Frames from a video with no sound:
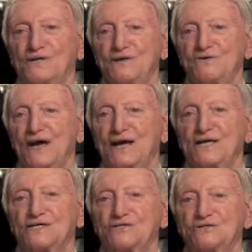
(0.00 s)
you
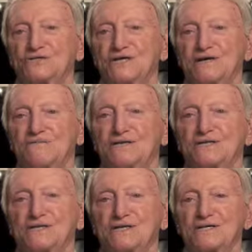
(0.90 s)
Yankees used to give
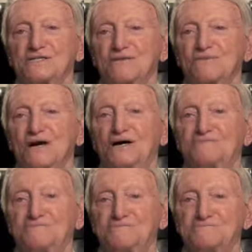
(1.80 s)
me some
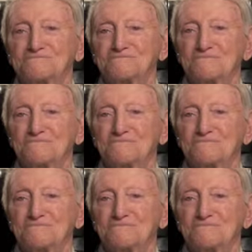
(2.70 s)
gum.